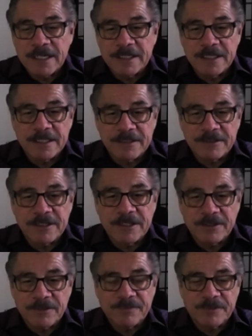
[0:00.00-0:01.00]
then,
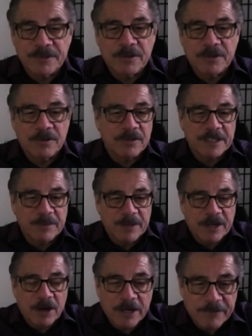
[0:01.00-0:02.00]
he
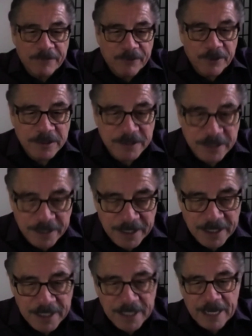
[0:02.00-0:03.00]
went hard at first and
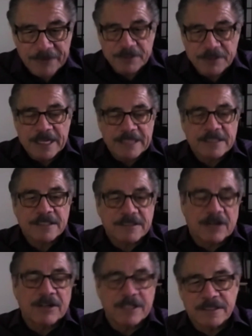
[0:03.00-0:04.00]
then after that
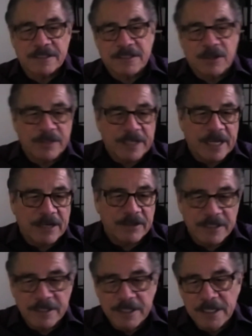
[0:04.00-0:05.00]
started slowing down
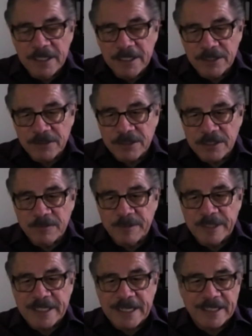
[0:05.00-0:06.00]
and using a little
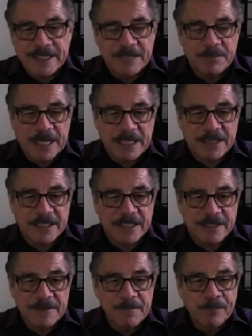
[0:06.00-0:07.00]
bit of technique. But I
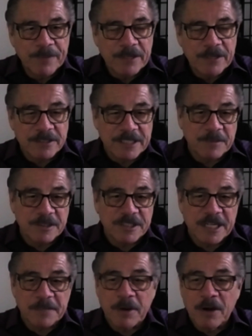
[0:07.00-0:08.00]
think, same with
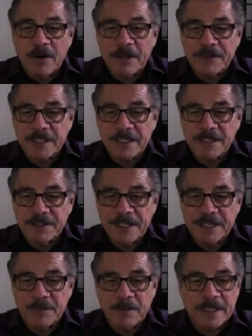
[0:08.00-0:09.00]
Jake Paul. I think, he
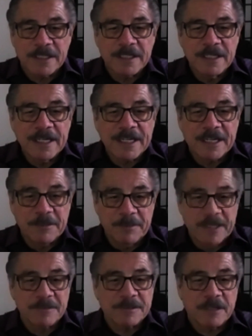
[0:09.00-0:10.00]
didn't want to
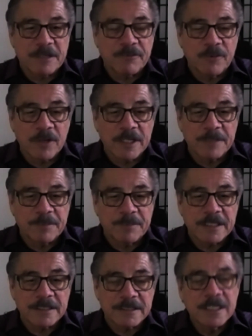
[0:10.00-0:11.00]
commit himself fully
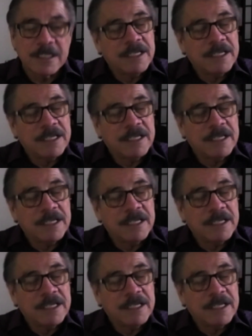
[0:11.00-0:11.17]
because